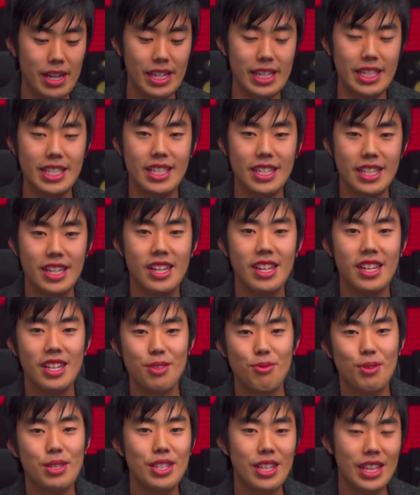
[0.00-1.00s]
It's
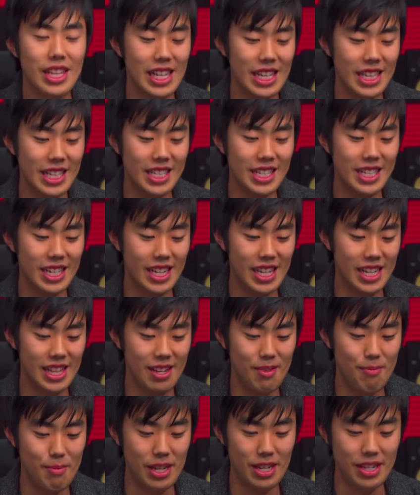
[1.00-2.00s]
what's on the inside
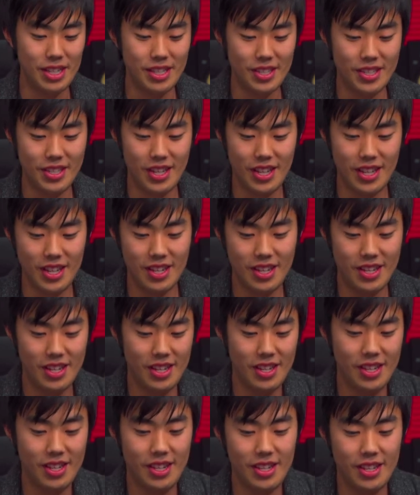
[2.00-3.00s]
that matters.
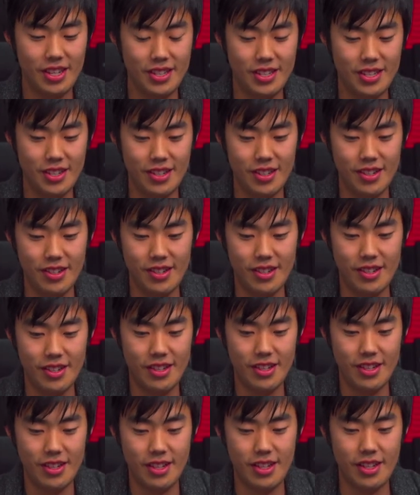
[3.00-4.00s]
So
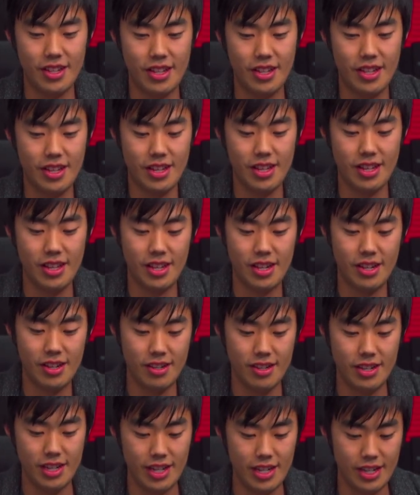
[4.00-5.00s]
here
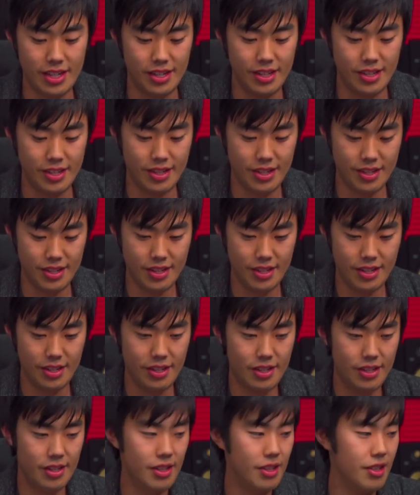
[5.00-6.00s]
it is.
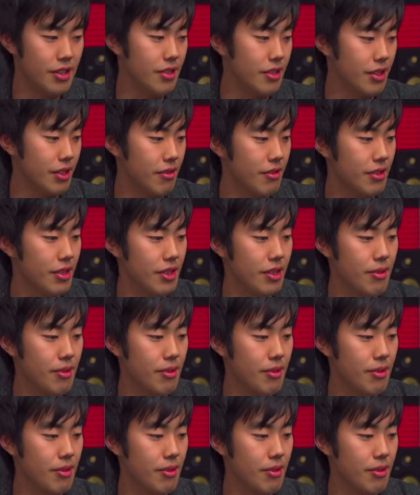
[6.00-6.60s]
Get rid of the